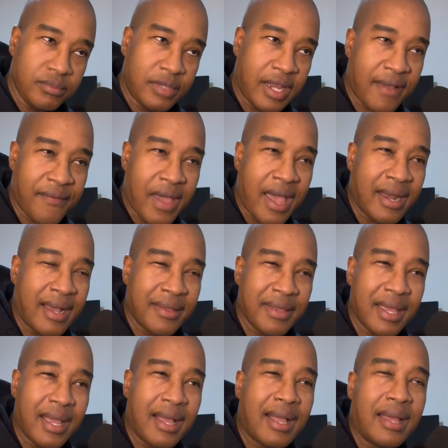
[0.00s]
that I've had. I
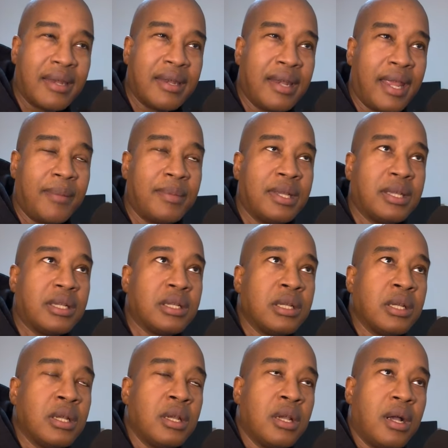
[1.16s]
think I kind of named it
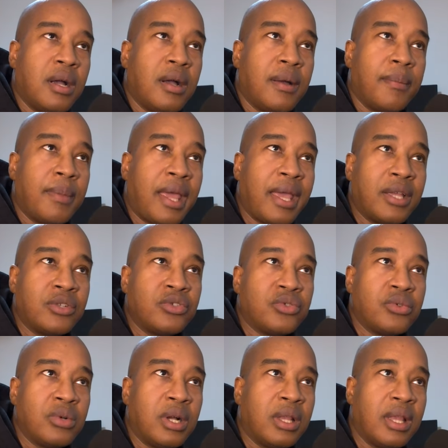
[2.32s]
um,
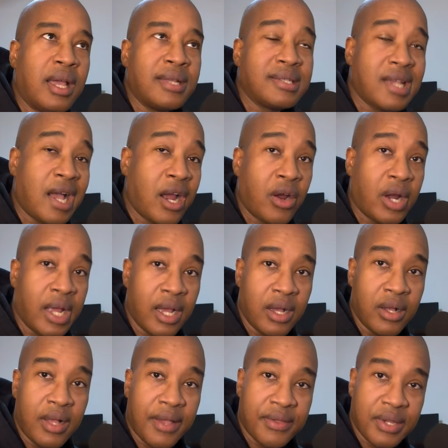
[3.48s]
Andrew Alliance
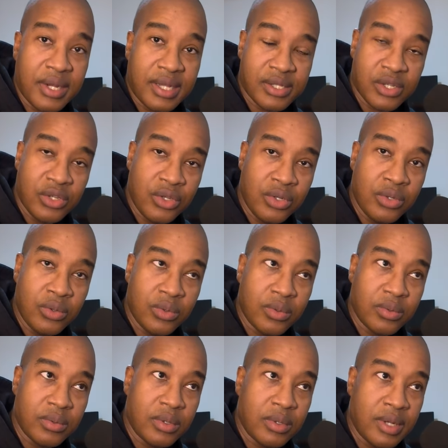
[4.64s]
IRL. I think that's the new
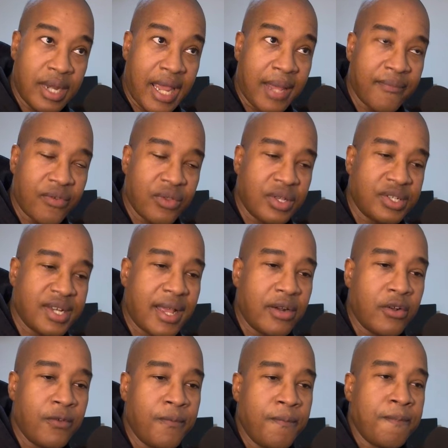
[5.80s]
name for the
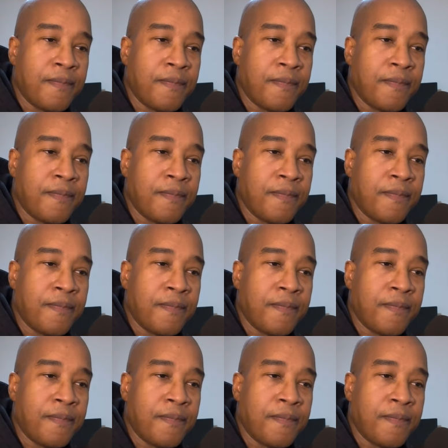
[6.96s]
channel.